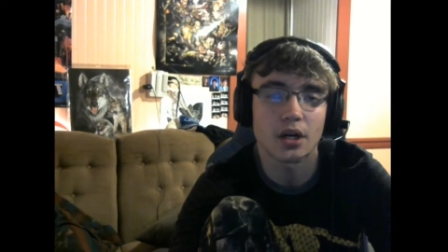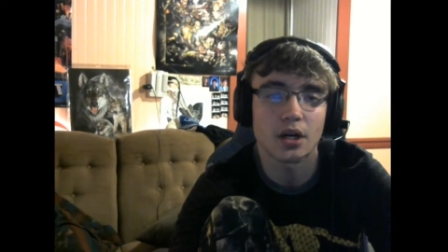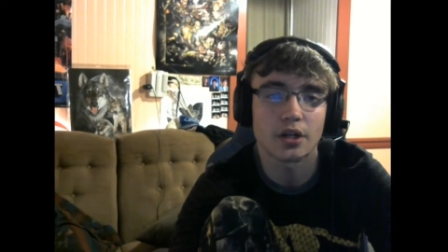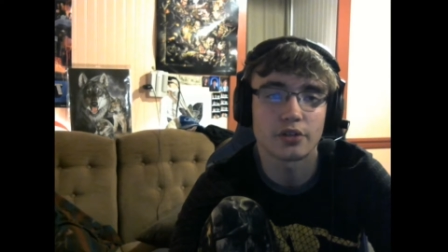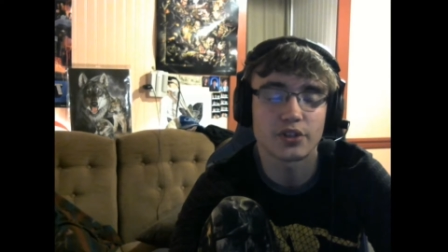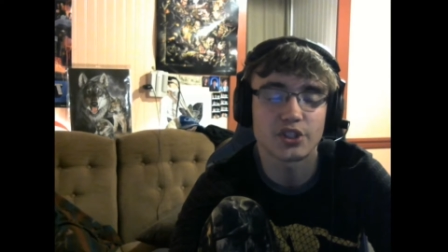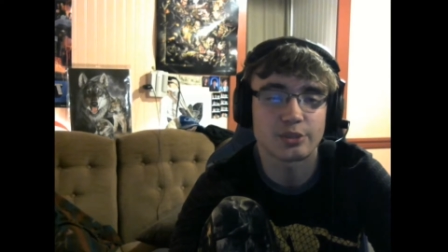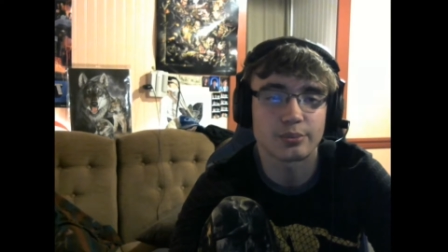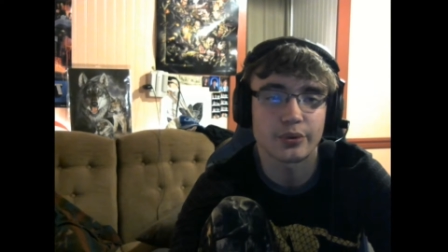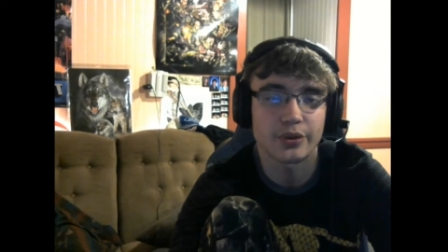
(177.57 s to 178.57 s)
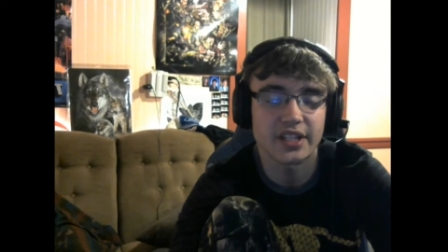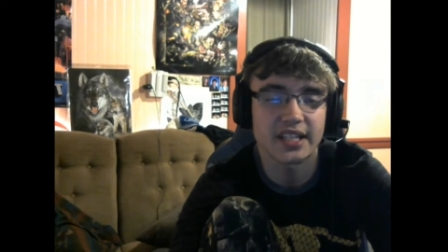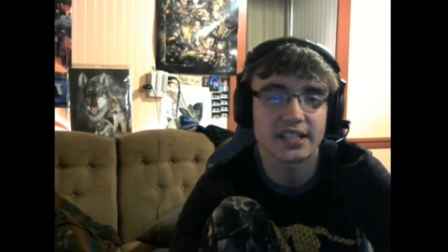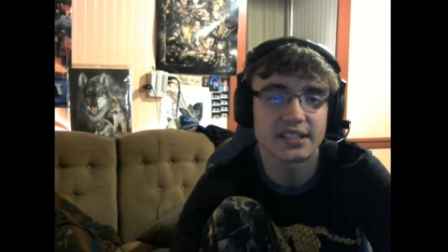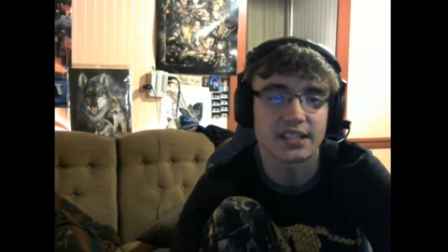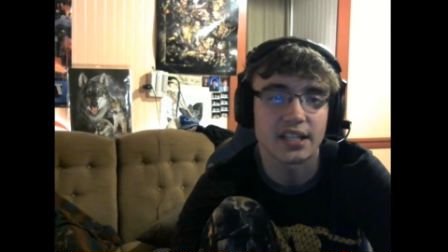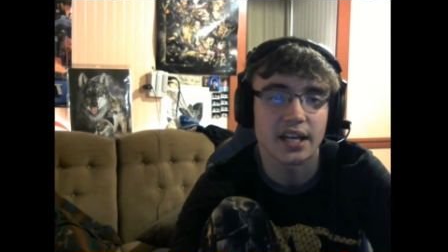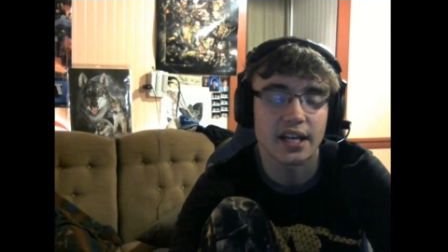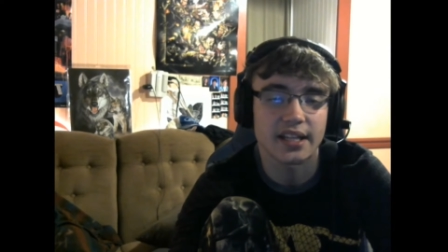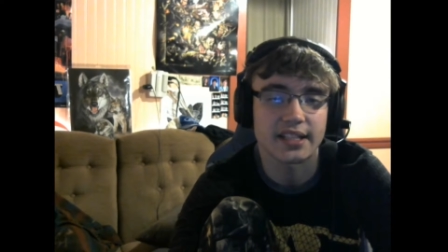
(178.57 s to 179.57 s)
unreasonable things
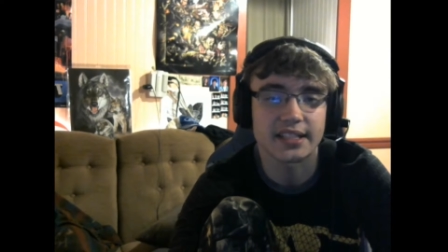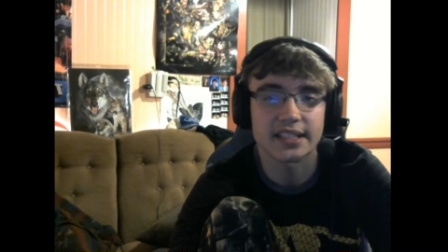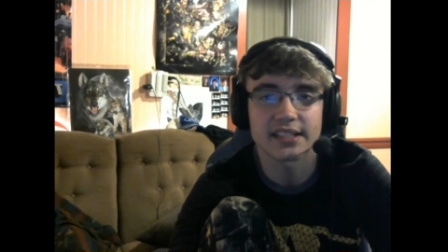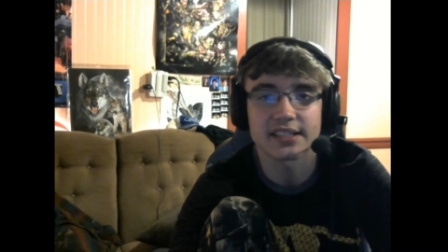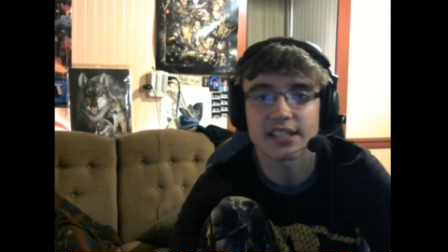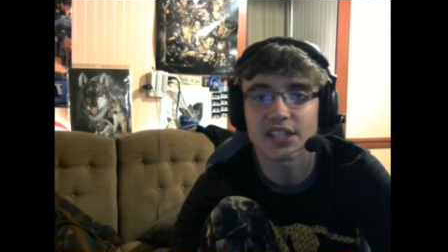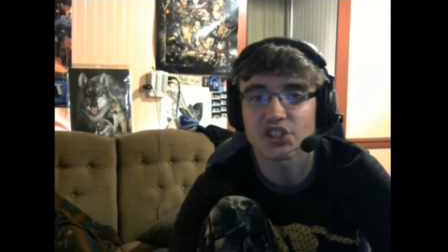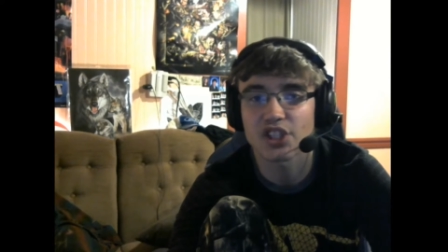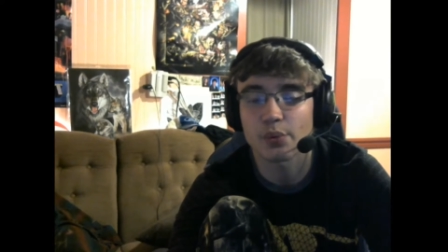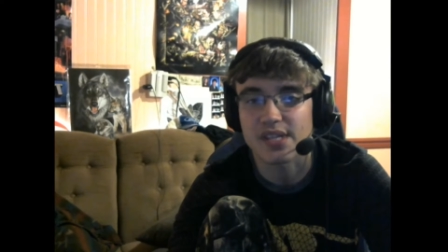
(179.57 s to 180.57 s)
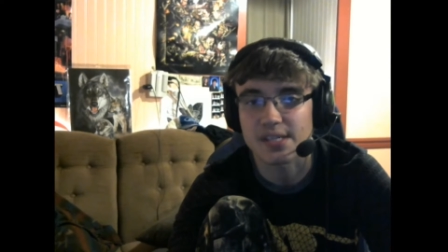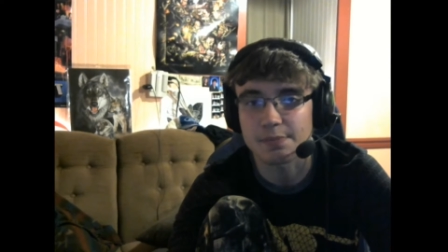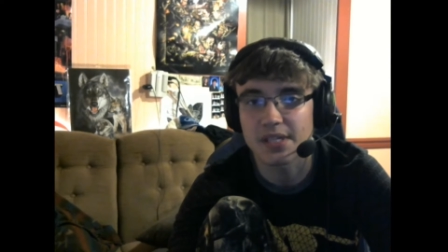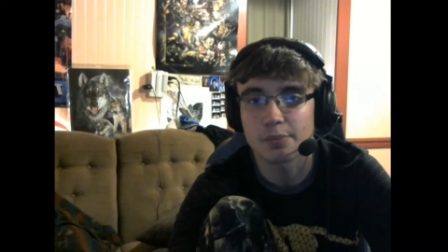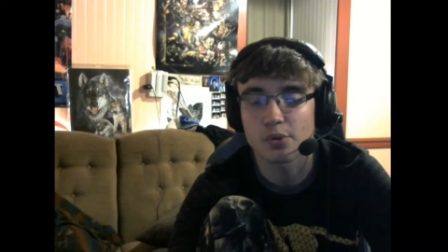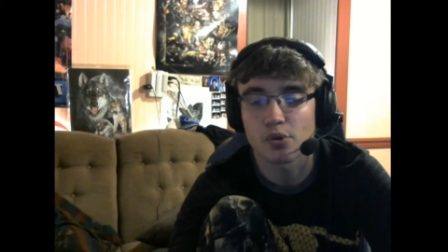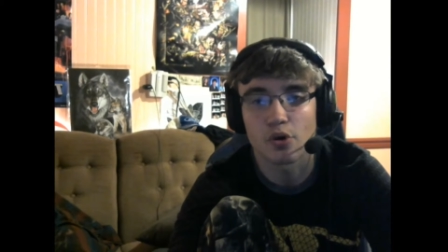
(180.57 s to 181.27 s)
that the king does not share with his people.